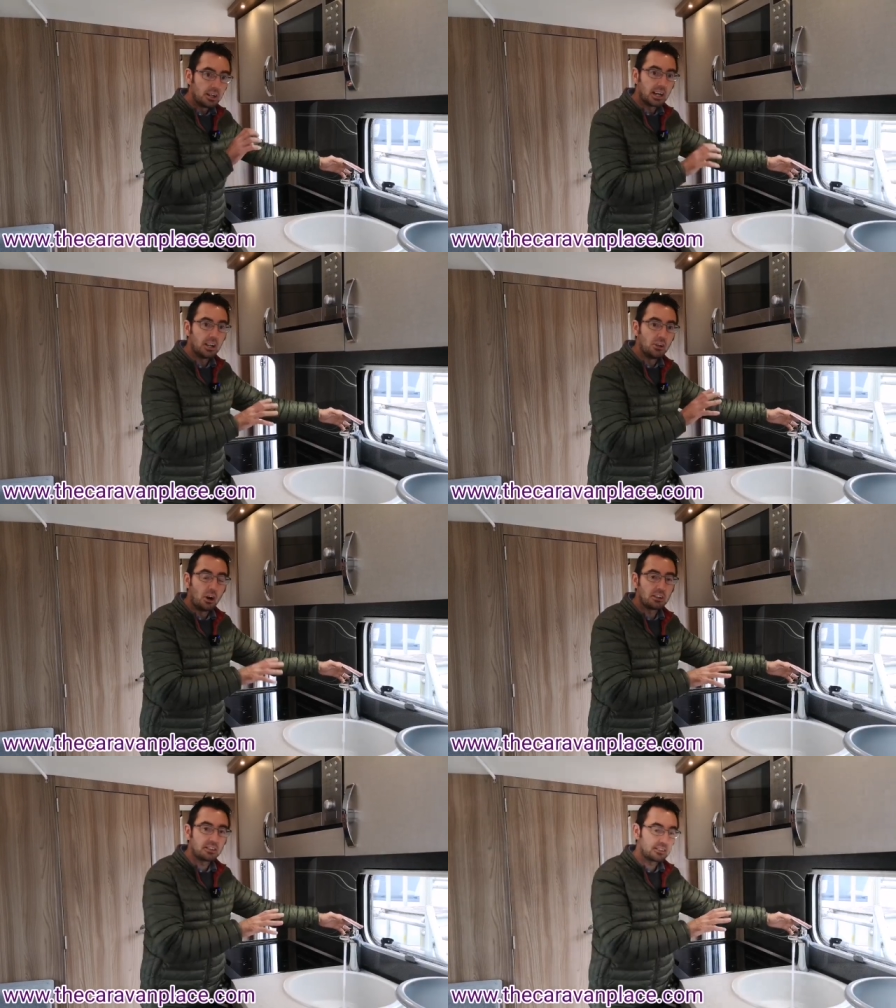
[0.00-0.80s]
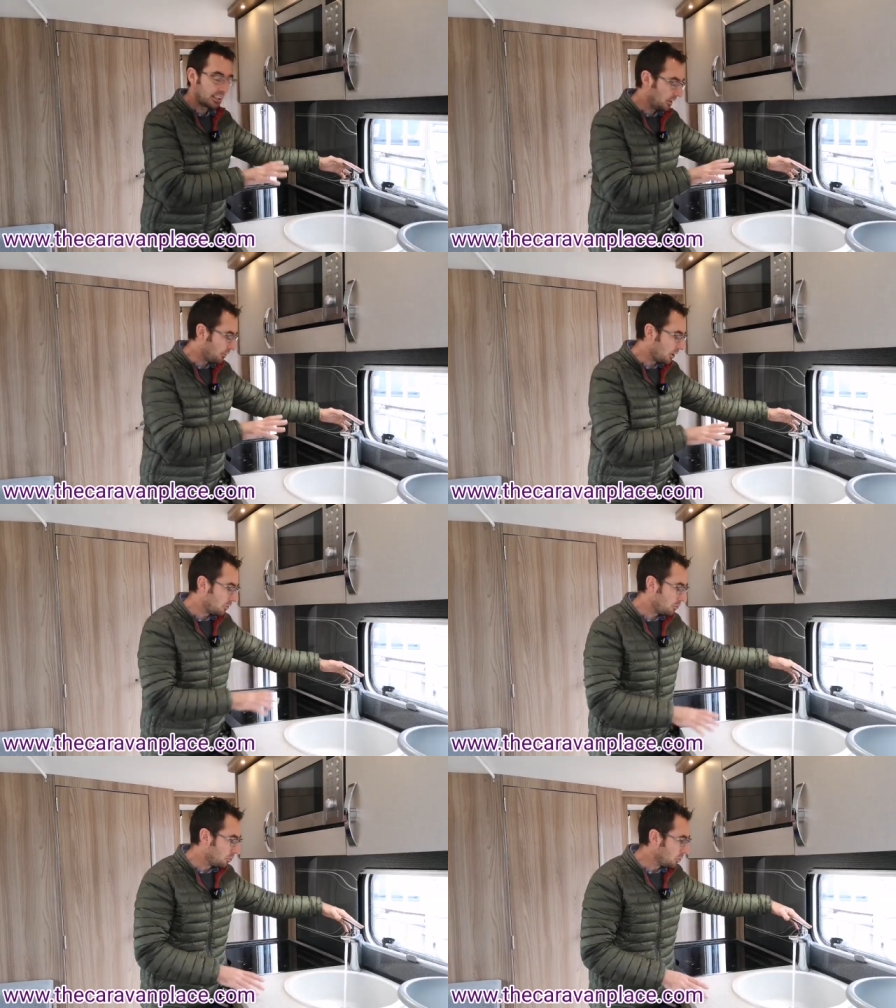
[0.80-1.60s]
and get a nice steady
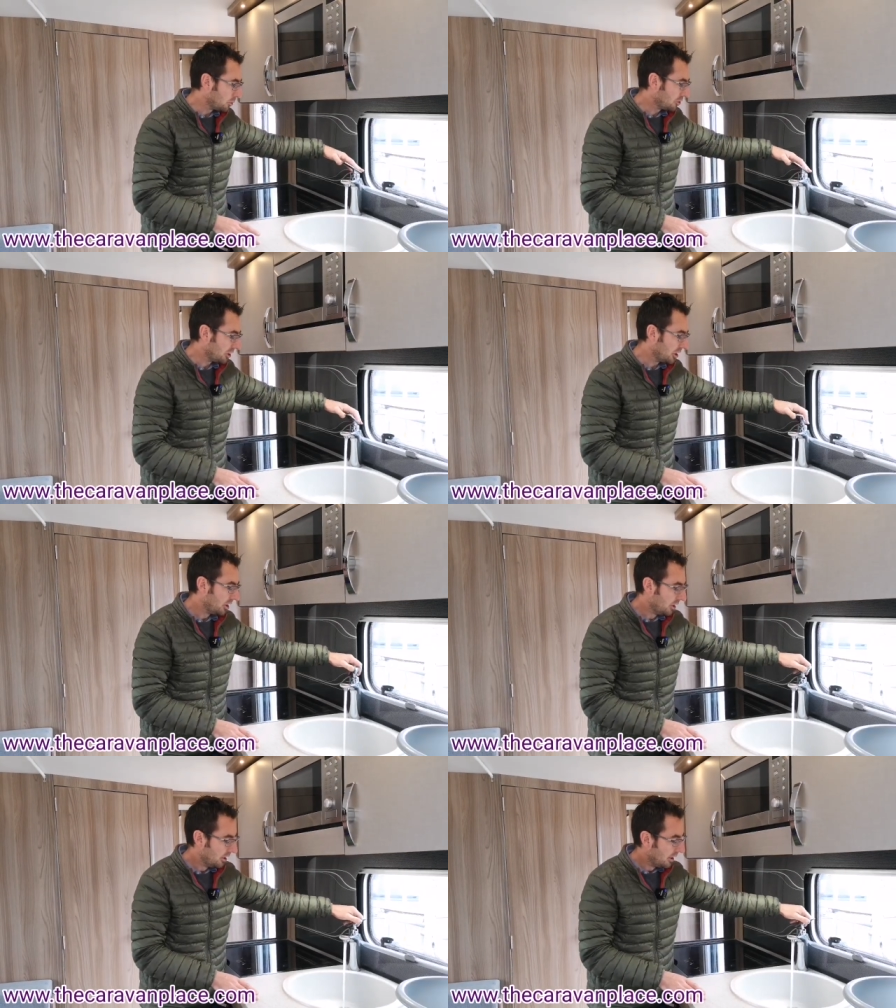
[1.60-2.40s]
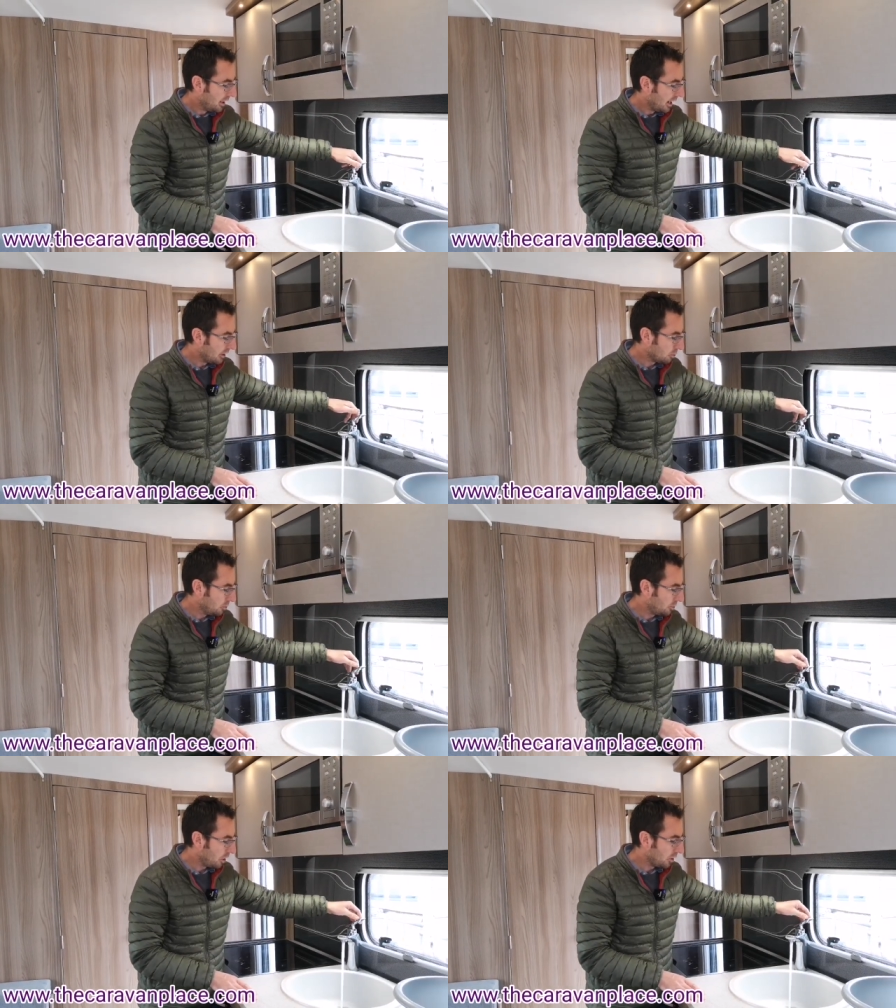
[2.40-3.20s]
flow of water as
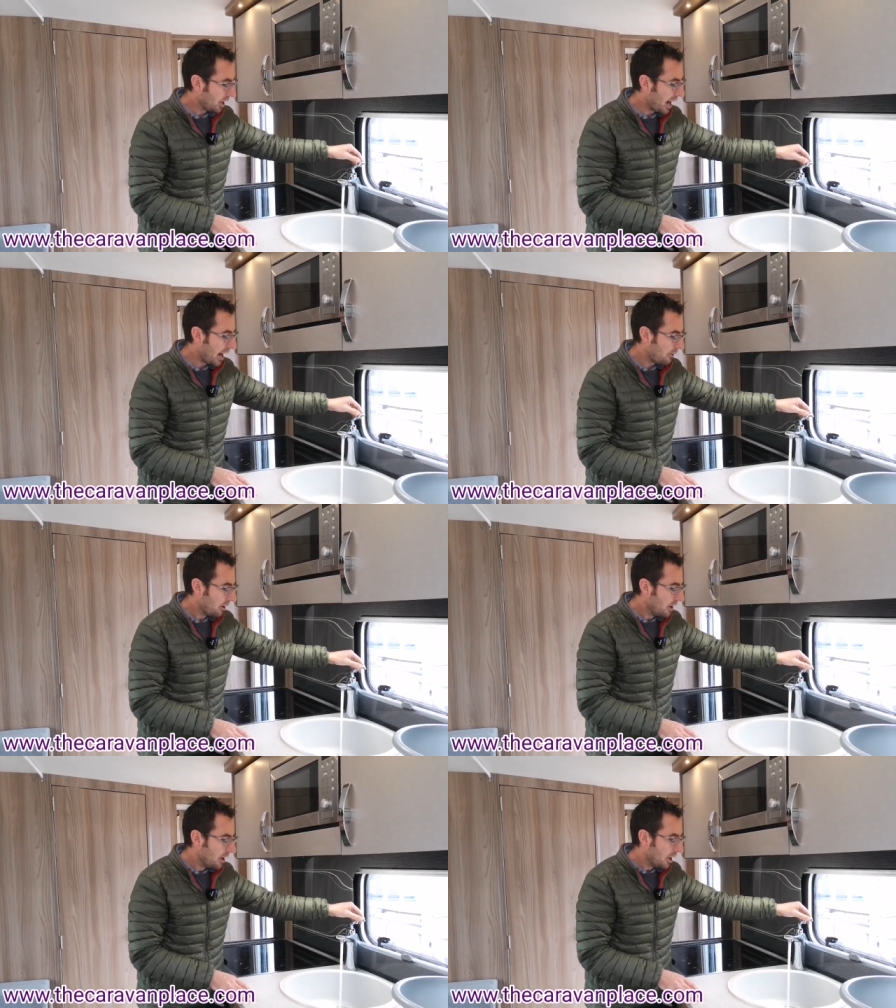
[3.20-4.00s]
we've got now.